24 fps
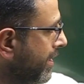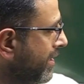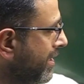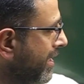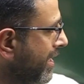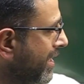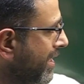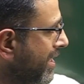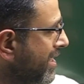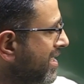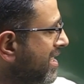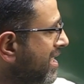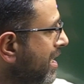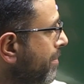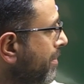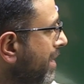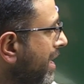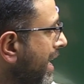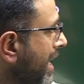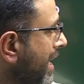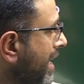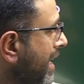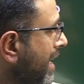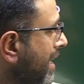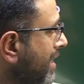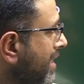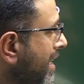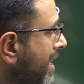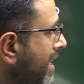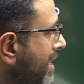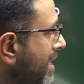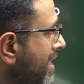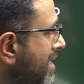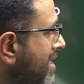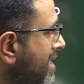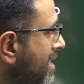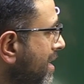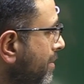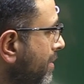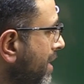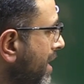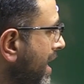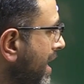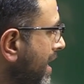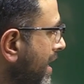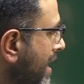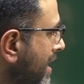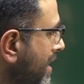There is some area. There is some
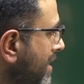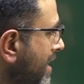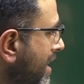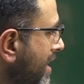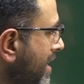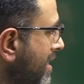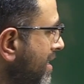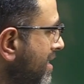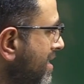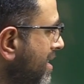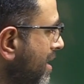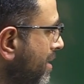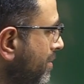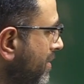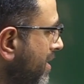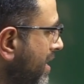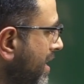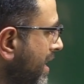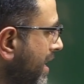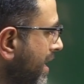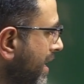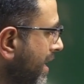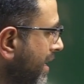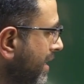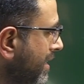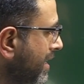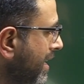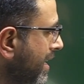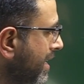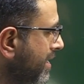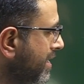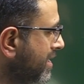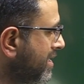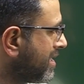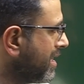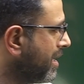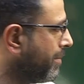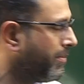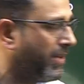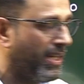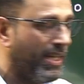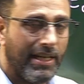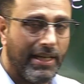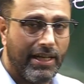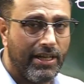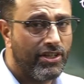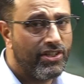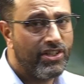area. There is some dA. There is some
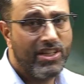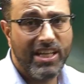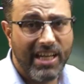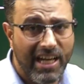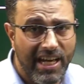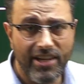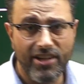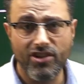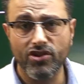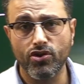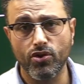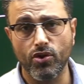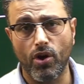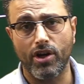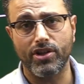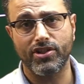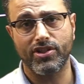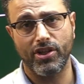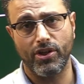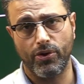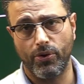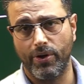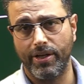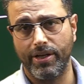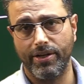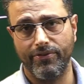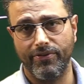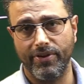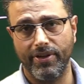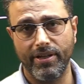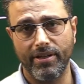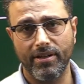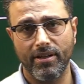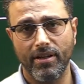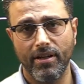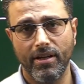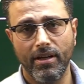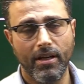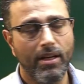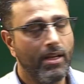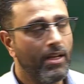dA. dA is not zero anywhere.